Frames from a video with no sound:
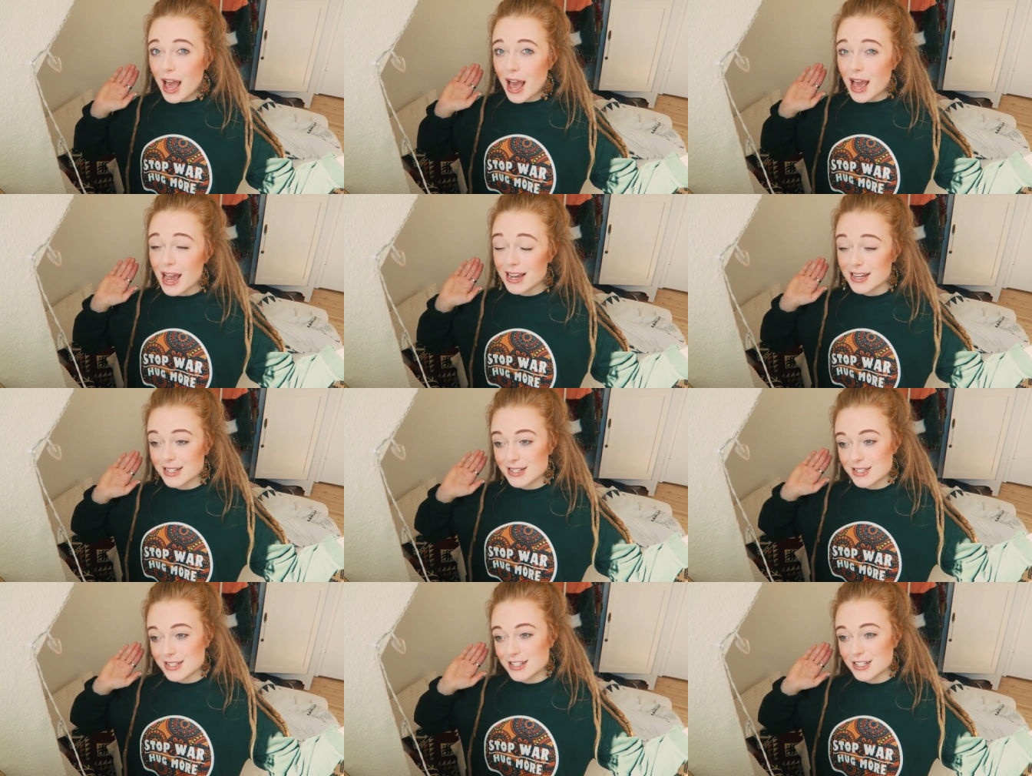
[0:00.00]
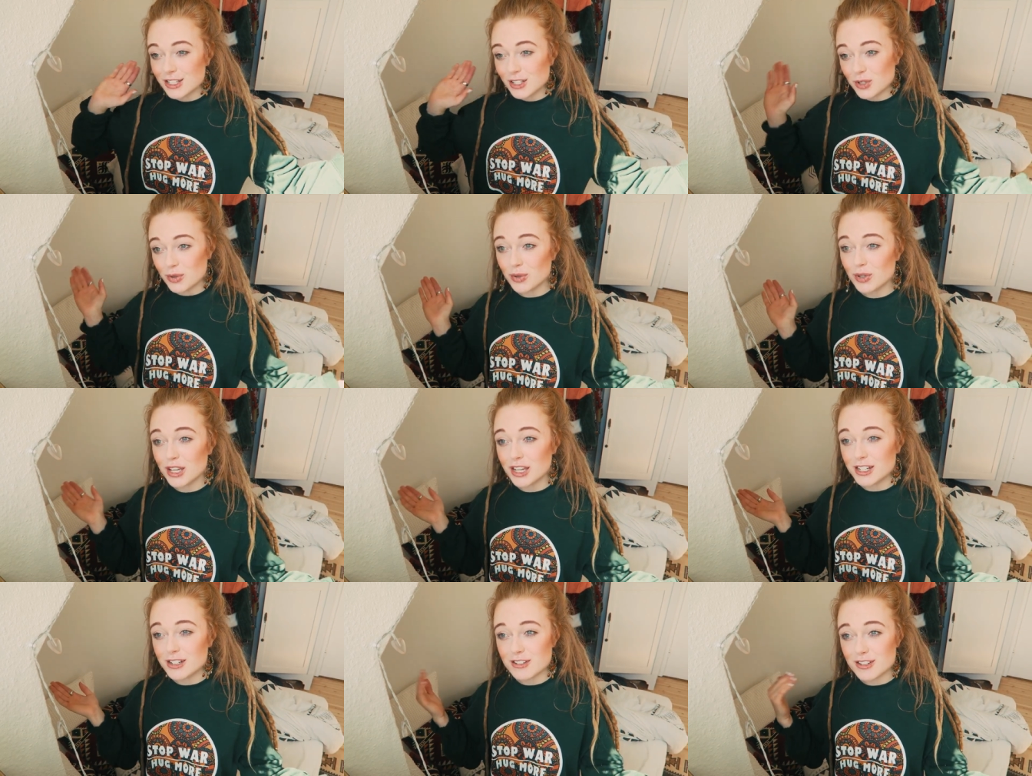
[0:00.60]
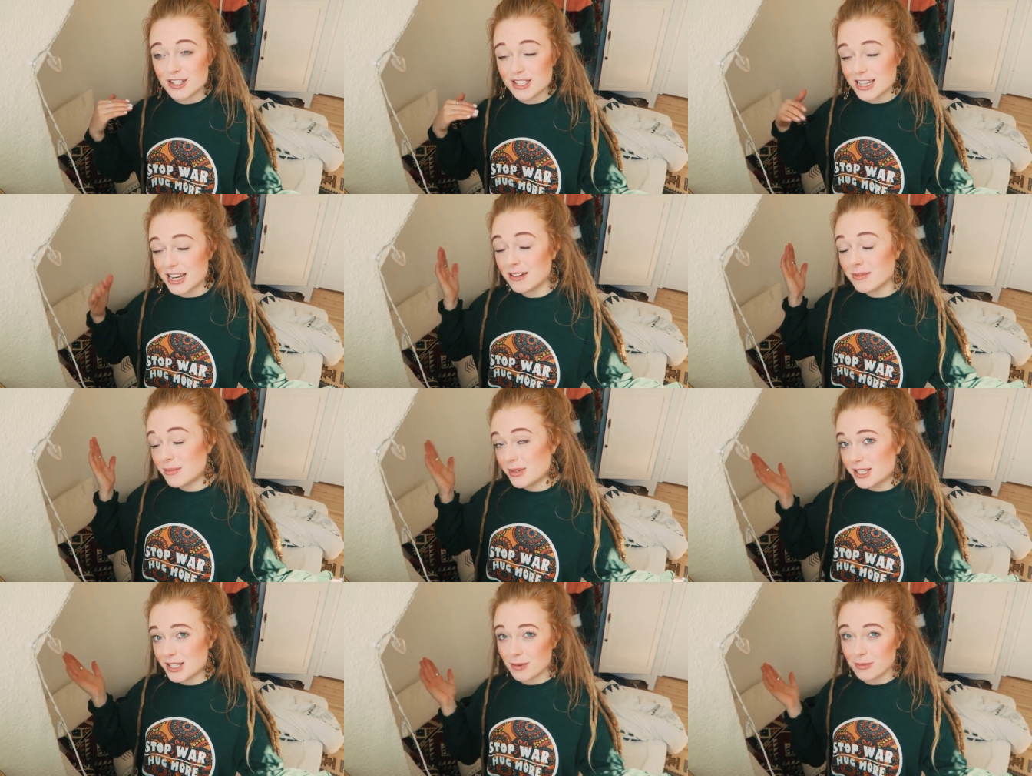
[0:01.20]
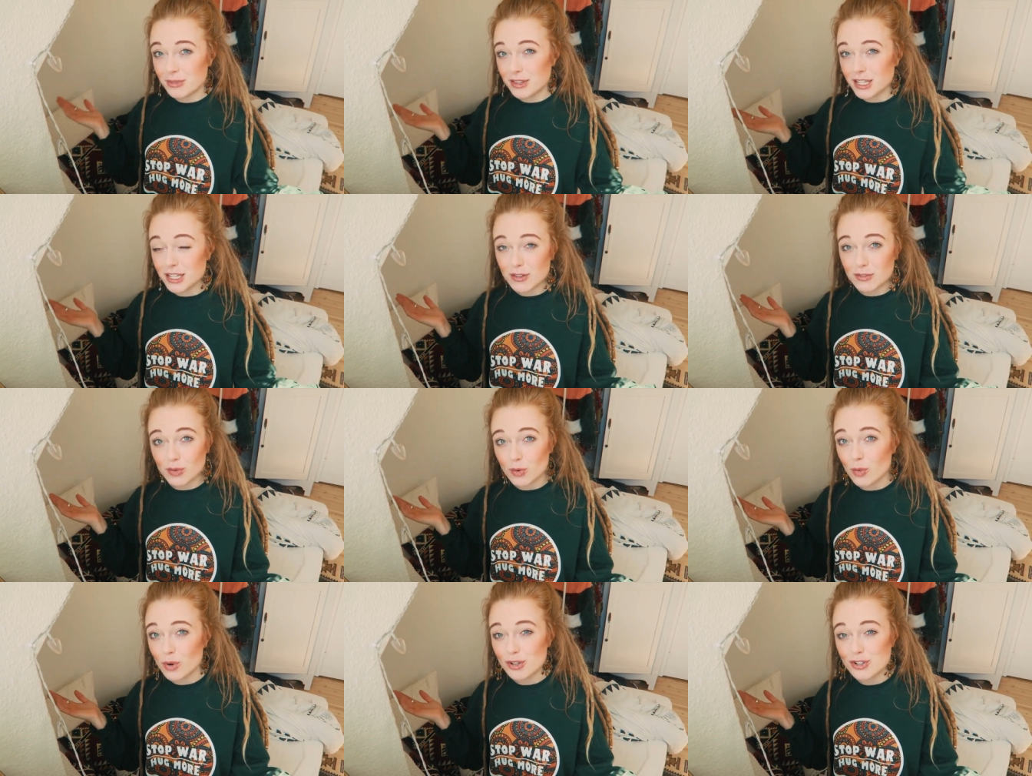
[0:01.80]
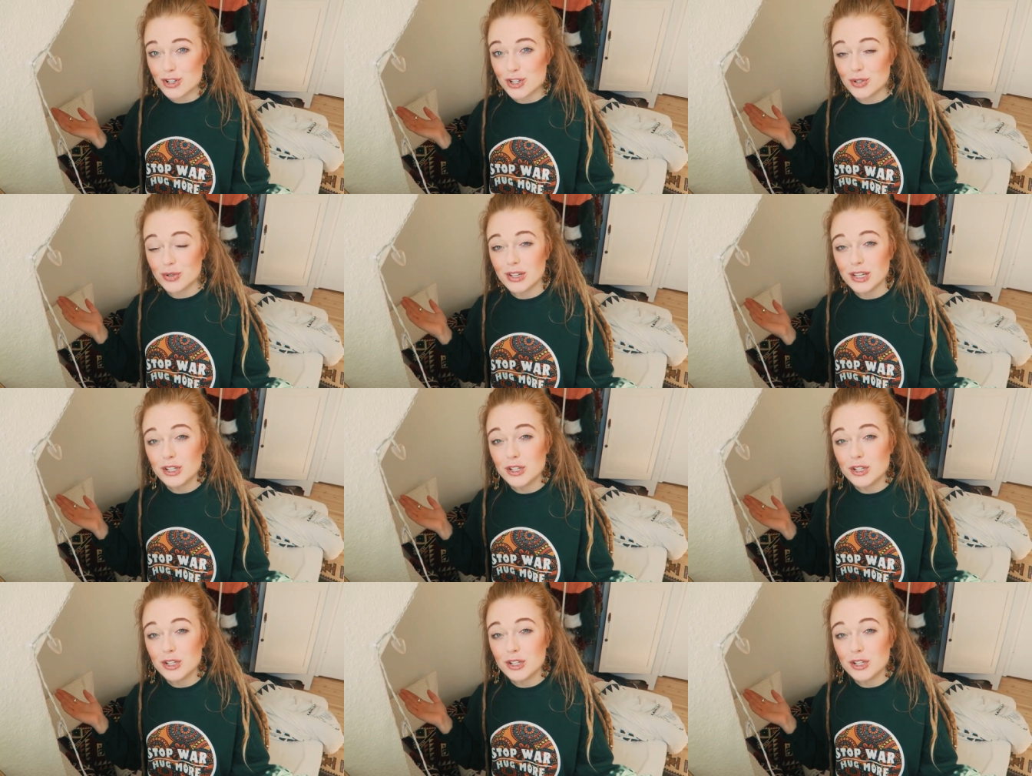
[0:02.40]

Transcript: and you can send me something if you want to.